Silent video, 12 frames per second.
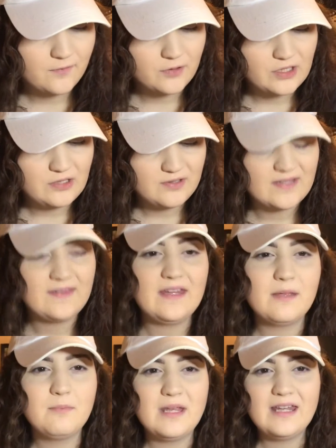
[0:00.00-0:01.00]
for use in the
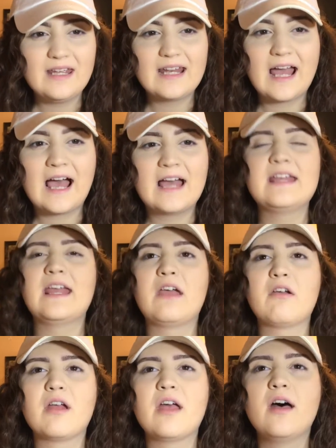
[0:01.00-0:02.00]
immediate eye
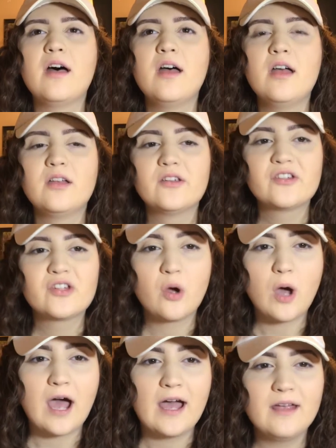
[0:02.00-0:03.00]
area.
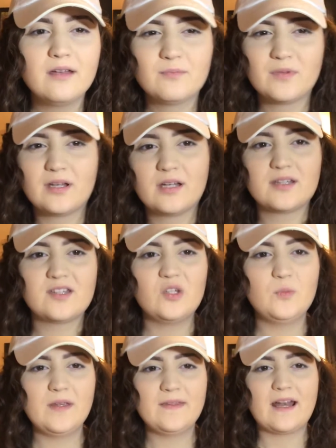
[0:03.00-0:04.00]
So I am
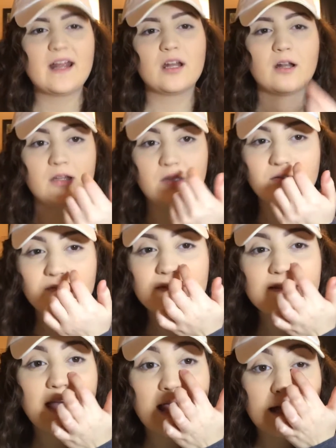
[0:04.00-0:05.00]
assuming that I cannot use
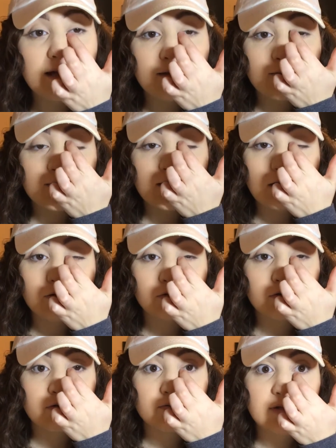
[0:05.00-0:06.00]
that in the
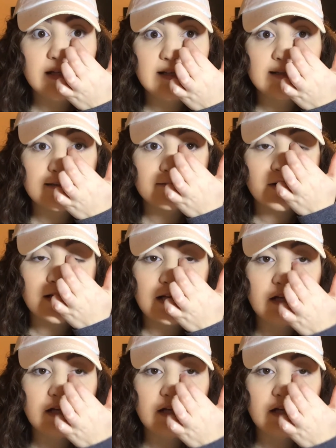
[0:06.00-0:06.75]
inner crease right